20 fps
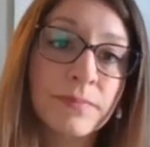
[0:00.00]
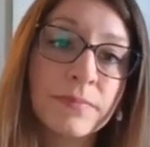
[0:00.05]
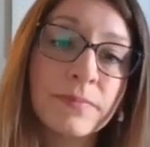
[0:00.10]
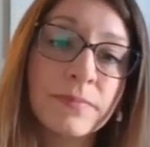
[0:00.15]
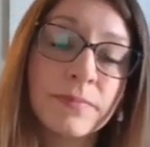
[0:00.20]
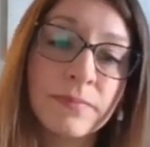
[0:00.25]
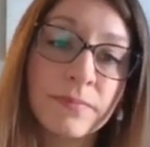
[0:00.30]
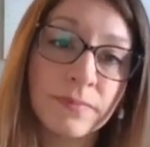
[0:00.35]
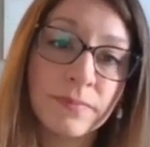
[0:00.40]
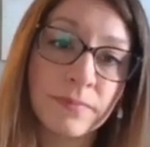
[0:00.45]

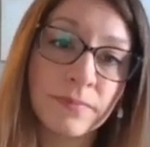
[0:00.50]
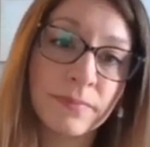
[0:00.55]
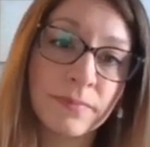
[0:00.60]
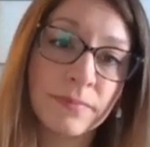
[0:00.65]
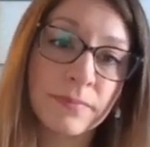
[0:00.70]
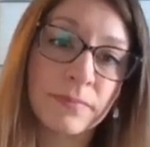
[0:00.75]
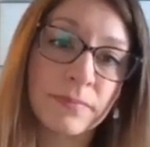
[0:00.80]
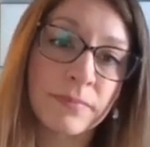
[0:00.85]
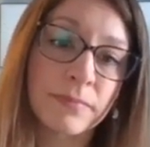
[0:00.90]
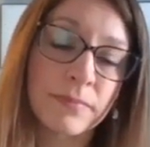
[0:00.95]

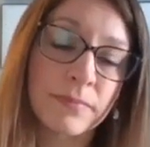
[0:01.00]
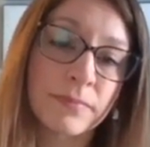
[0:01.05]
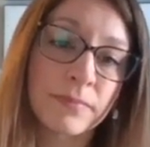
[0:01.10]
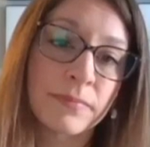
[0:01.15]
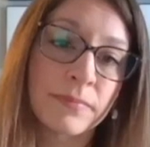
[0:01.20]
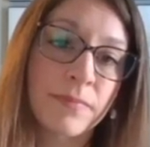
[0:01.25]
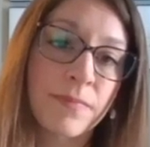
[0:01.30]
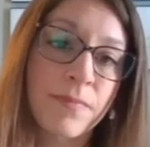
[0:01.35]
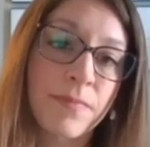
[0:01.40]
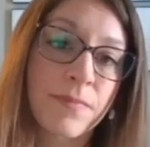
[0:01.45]

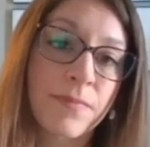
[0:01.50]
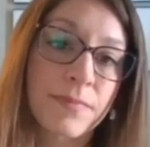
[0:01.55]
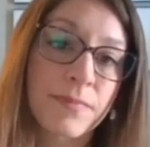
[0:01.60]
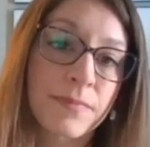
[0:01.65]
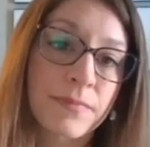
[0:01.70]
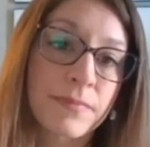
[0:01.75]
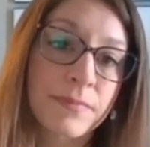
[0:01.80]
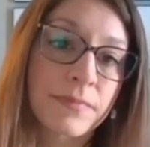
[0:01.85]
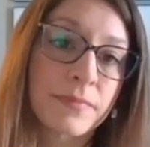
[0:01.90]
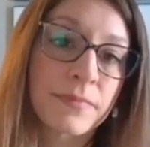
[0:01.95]

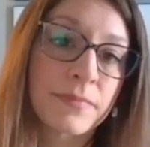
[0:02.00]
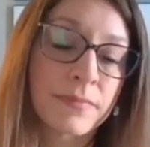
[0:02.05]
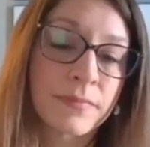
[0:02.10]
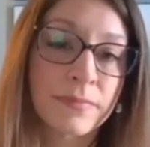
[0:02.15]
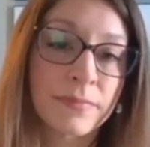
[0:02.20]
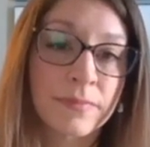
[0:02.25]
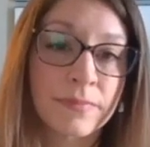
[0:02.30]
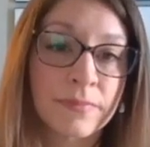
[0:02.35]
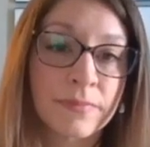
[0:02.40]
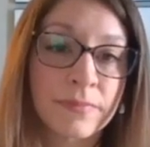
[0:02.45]

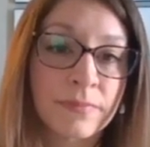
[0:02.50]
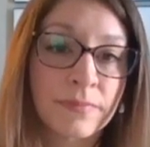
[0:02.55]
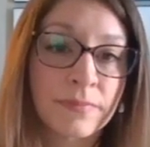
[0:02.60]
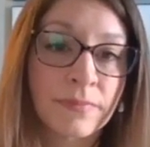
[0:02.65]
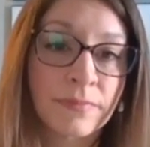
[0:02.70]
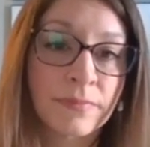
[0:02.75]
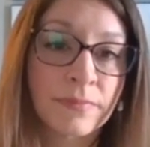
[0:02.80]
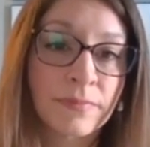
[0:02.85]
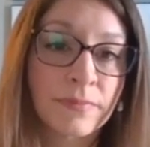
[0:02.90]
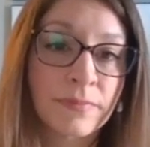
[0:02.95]

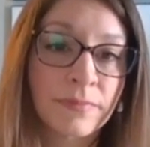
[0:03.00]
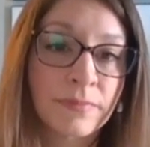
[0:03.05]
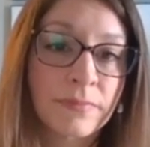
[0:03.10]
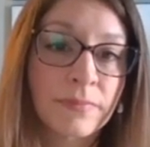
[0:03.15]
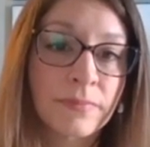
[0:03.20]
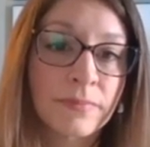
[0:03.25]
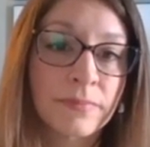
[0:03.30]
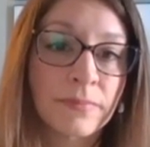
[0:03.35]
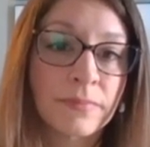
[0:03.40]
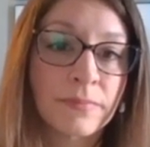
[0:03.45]

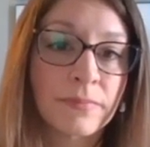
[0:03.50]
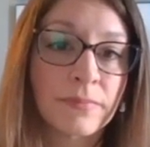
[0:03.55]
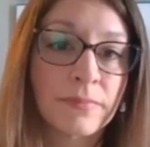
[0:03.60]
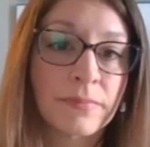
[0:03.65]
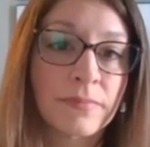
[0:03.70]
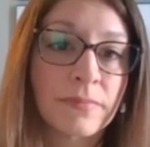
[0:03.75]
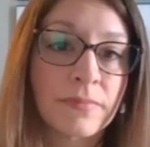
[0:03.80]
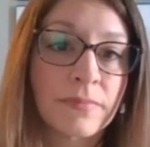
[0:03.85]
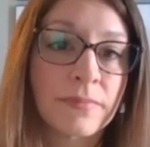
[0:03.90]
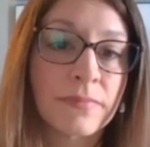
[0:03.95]

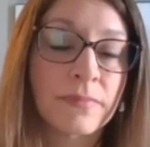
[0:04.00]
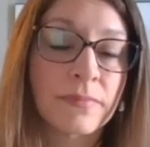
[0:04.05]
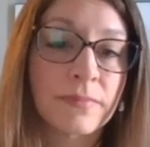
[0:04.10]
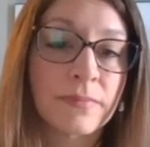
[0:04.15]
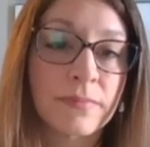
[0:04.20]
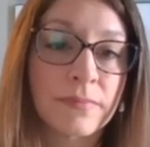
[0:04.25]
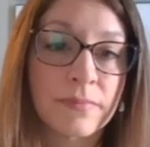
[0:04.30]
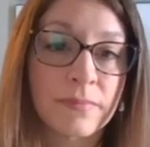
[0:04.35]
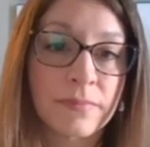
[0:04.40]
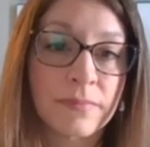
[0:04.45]

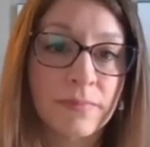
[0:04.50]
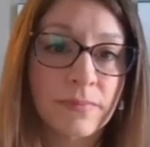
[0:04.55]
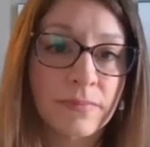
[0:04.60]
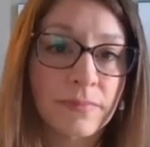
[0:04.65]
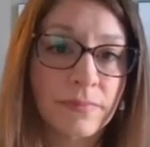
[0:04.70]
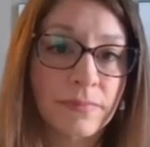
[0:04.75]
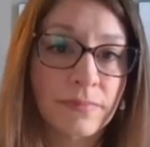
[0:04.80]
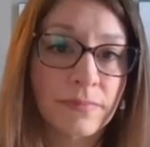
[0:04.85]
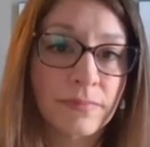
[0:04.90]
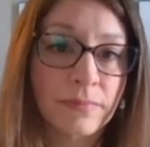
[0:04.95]

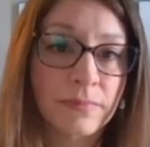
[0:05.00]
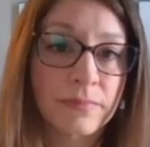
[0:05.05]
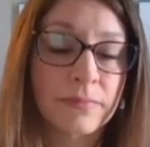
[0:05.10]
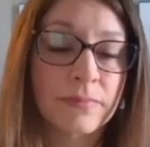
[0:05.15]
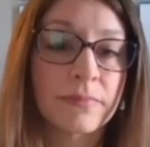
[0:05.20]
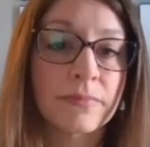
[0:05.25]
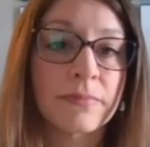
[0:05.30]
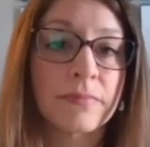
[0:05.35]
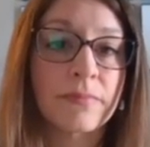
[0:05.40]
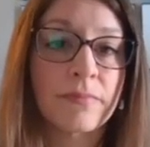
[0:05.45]

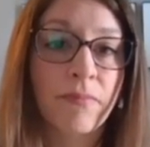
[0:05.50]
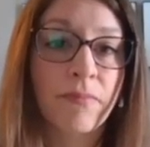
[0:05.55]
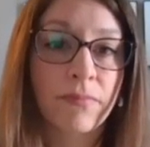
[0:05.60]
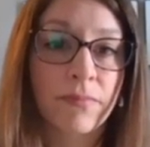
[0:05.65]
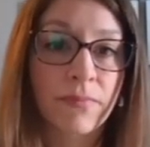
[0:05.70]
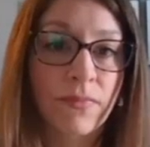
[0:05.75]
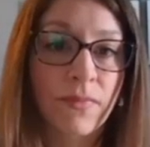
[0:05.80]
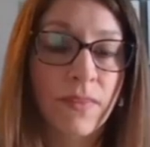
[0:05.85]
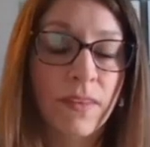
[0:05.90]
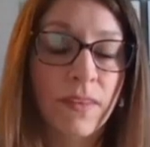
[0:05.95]

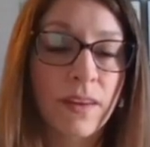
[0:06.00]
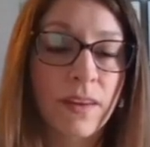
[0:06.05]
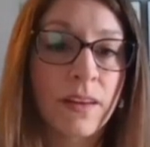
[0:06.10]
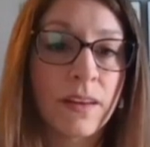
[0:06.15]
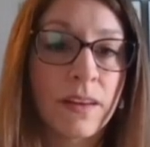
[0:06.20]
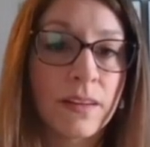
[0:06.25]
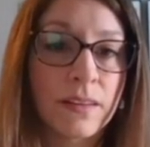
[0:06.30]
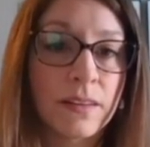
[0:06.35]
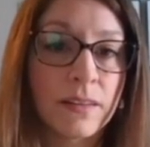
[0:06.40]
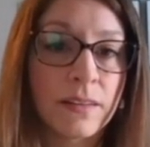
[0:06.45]

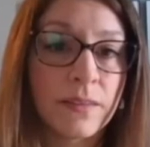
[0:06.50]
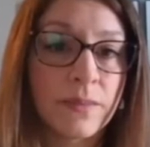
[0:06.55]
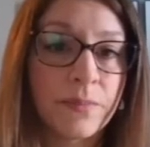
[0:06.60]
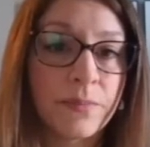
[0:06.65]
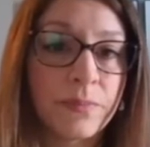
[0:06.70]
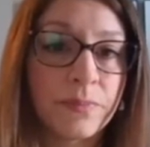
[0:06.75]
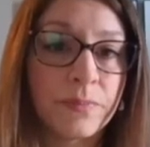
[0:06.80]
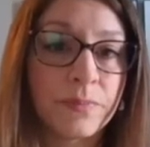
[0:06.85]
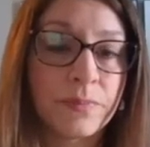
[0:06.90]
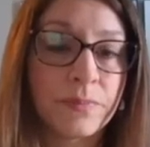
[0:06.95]

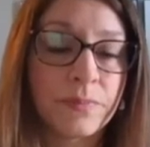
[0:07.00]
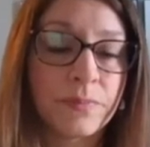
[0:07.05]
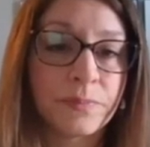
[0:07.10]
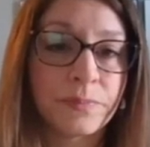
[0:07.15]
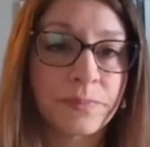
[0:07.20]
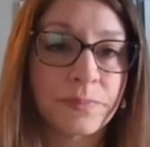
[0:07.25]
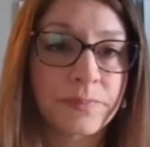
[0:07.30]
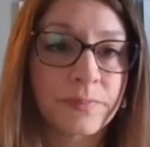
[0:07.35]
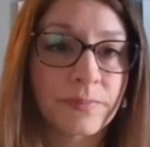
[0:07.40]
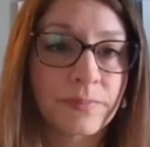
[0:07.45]

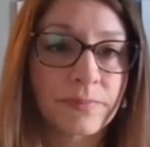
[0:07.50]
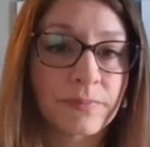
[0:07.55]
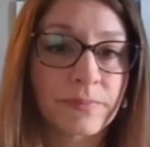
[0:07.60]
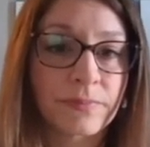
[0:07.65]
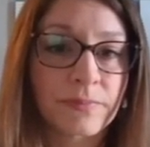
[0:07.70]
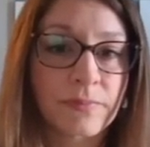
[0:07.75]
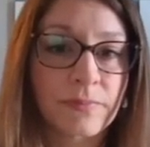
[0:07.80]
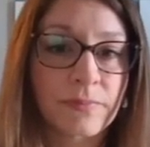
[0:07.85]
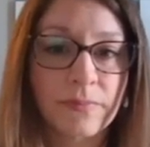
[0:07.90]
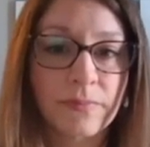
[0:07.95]

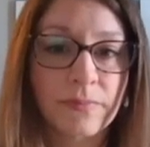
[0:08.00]
(silent)